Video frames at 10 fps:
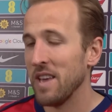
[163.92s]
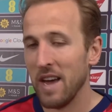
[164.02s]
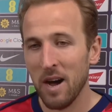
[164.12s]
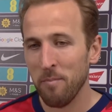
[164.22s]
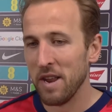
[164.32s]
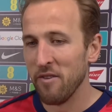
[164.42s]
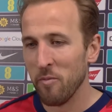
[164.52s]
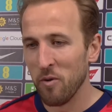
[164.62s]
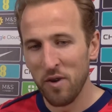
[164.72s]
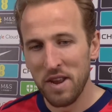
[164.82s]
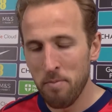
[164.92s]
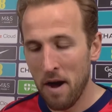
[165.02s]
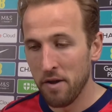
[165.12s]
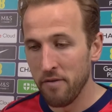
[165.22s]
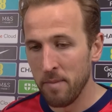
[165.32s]
Yeah, unbelievable. Really
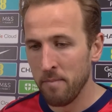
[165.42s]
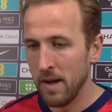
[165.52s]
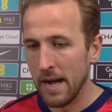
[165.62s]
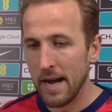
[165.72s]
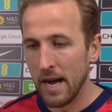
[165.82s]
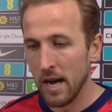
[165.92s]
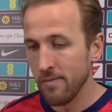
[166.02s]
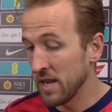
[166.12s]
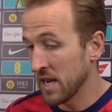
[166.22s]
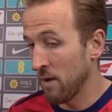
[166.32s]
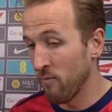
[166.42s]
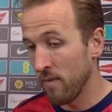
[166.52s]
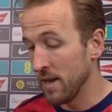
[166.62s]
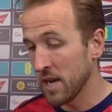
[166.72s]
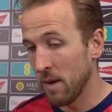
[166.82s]
proud of him.
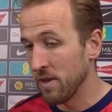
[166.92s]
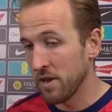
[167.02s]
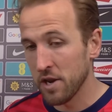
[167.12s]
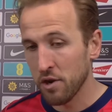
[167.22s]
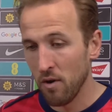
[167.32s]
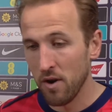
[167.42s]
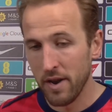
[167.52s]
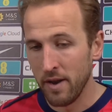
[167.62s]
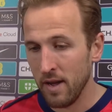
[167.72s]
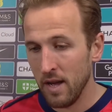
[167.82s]
He's come into the squad, and